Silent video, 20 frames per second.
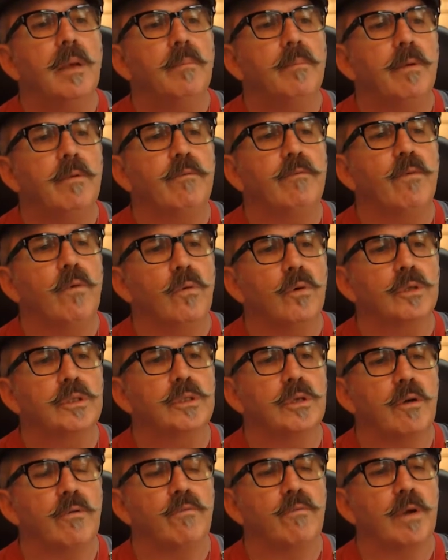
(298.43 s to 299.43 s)
before
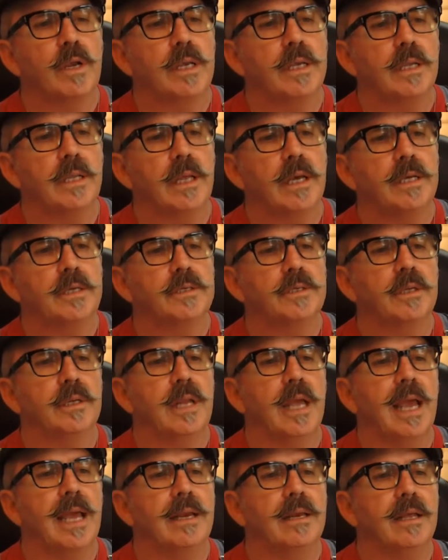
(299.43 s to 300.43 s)
self-regulation,
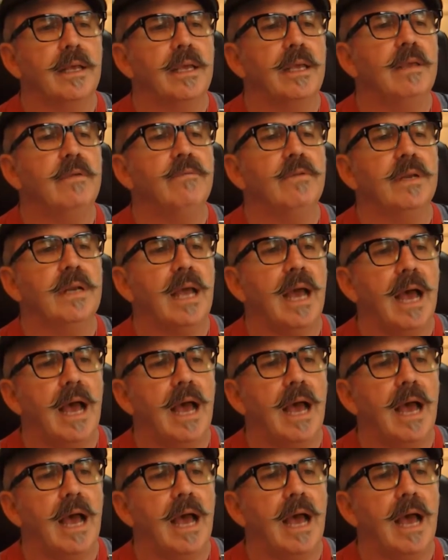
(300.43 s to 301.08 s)
and even